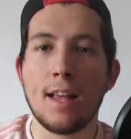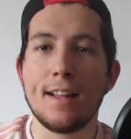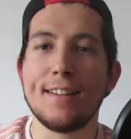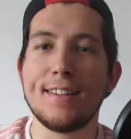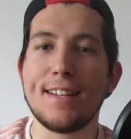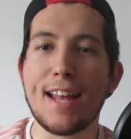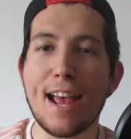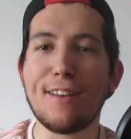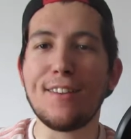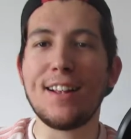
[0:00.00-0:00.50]

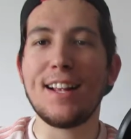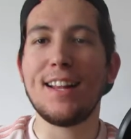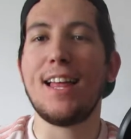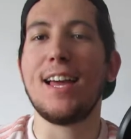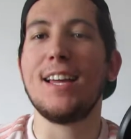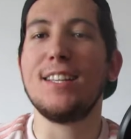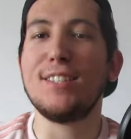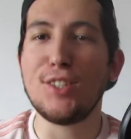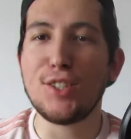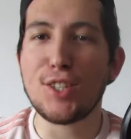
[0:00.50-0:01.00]
Now then,
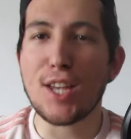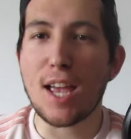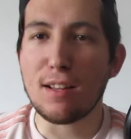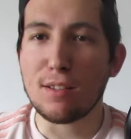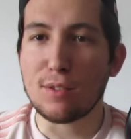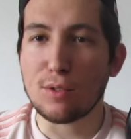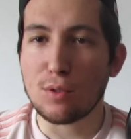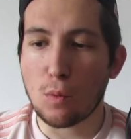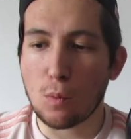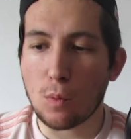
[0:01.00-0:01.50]
ladies and
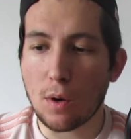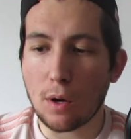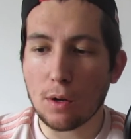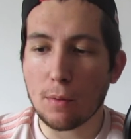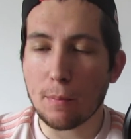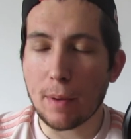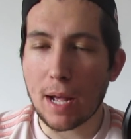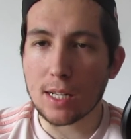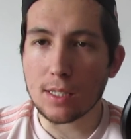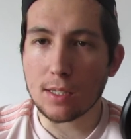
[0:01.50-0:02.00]
gents, welcome
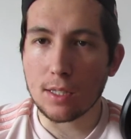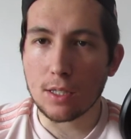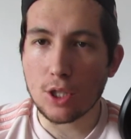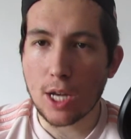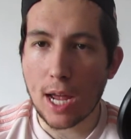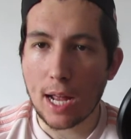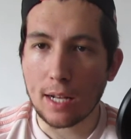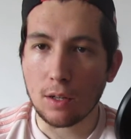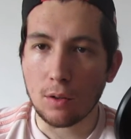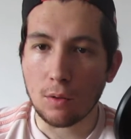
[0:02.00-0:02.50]
back to the
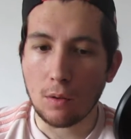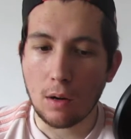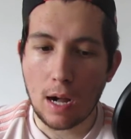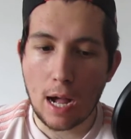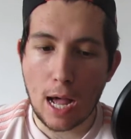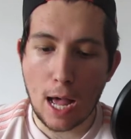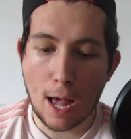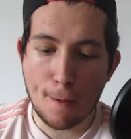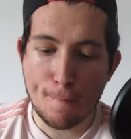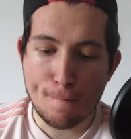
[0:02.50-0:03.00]
channel.
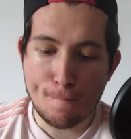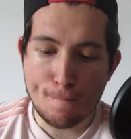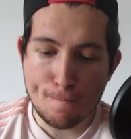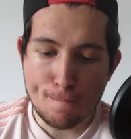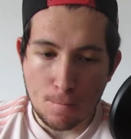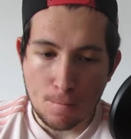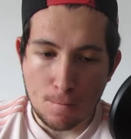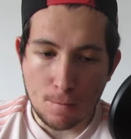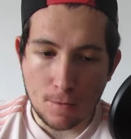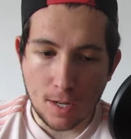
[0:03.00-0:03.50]
Um,
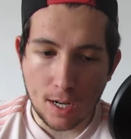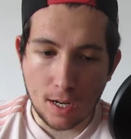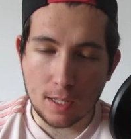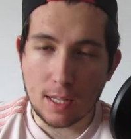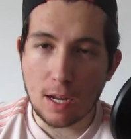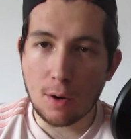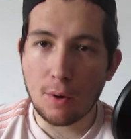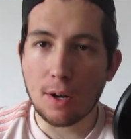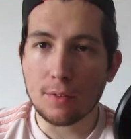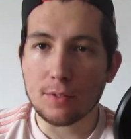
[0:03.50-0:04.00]
I
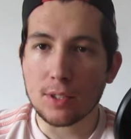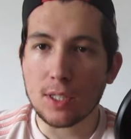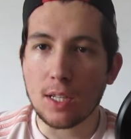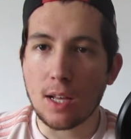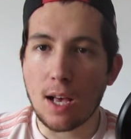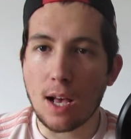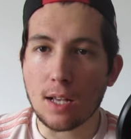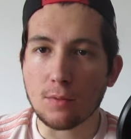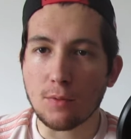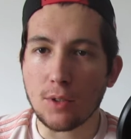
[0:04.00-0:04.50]
know after the
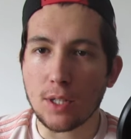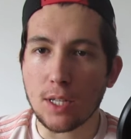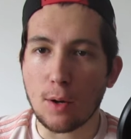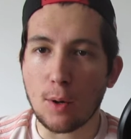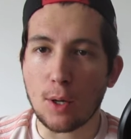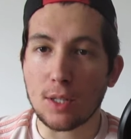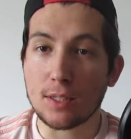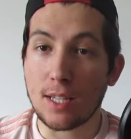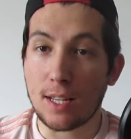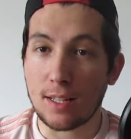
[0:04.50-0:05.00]
last video
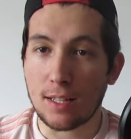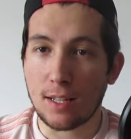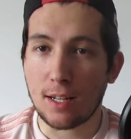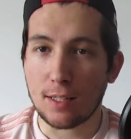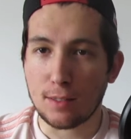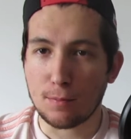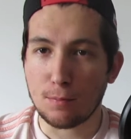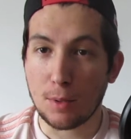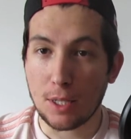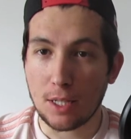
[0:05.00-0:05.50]
I said
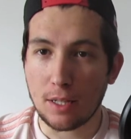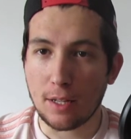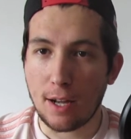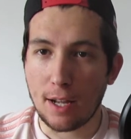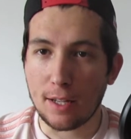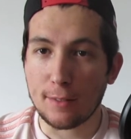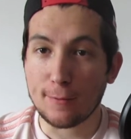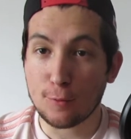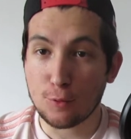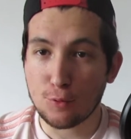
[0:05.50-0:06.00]
I'd be
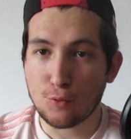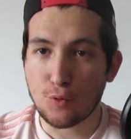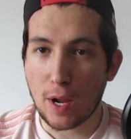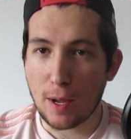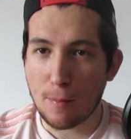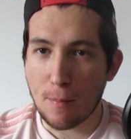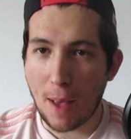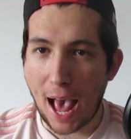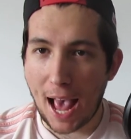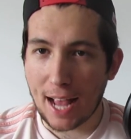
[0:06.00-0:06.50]
like
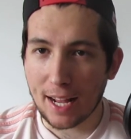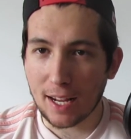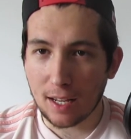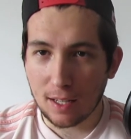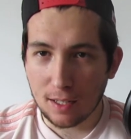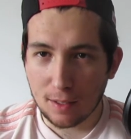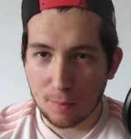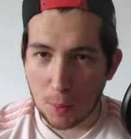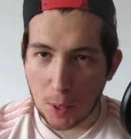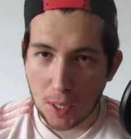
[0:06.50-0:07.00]
straight back,
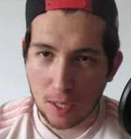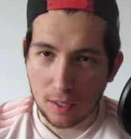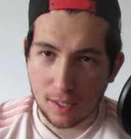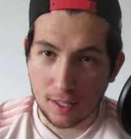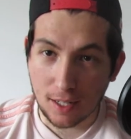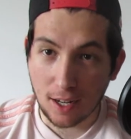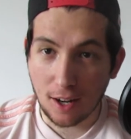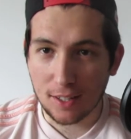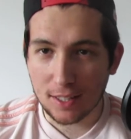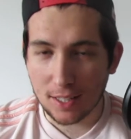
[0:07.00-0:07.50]
but I
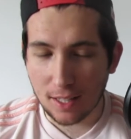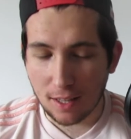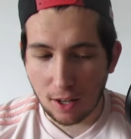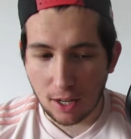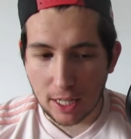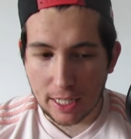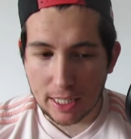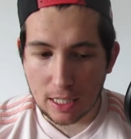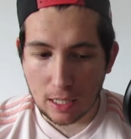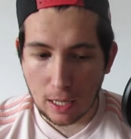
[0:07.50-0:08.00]
kind of
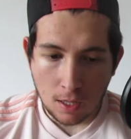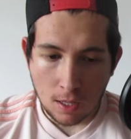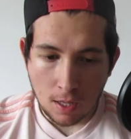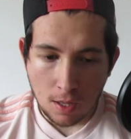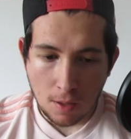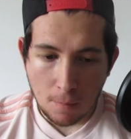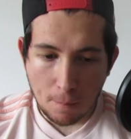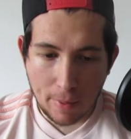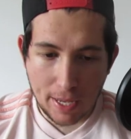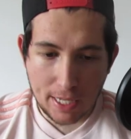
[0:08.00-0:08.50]
lied.
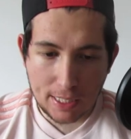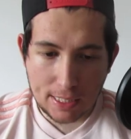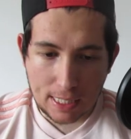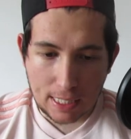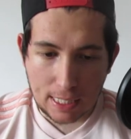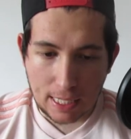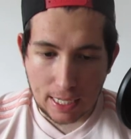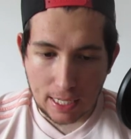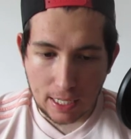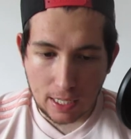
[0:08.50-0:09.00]

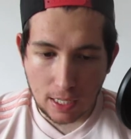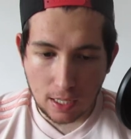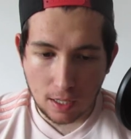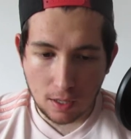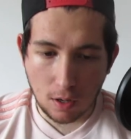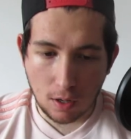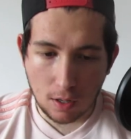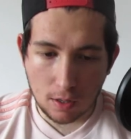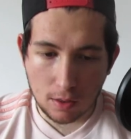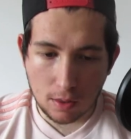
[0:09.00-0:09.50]
Basically,
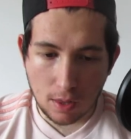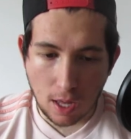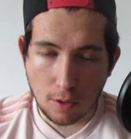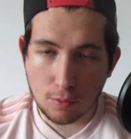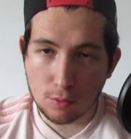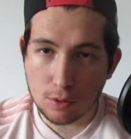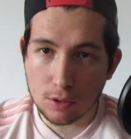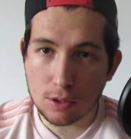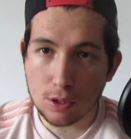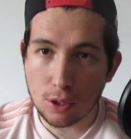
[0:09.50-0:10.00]

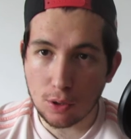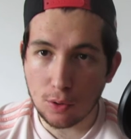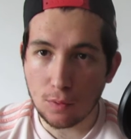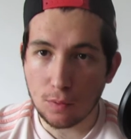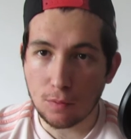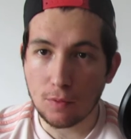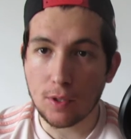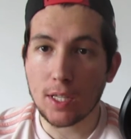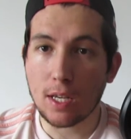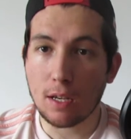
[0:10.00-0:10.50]
those two
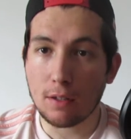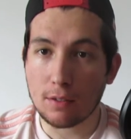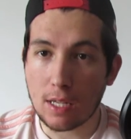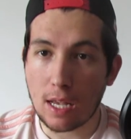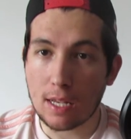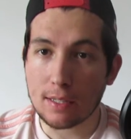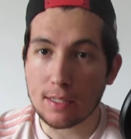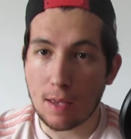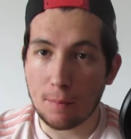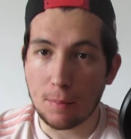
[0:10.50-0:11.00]
videos that
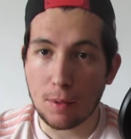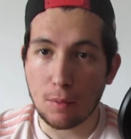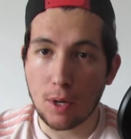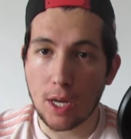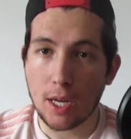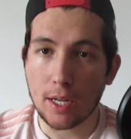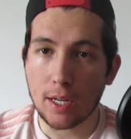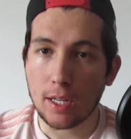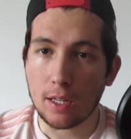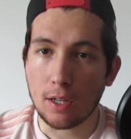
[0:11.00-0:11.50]
I said I'd be
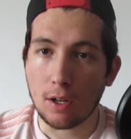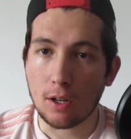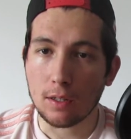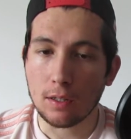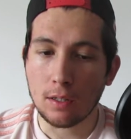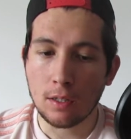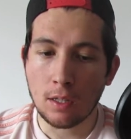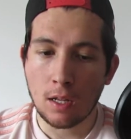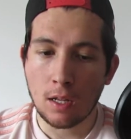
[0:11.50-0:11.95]
working on,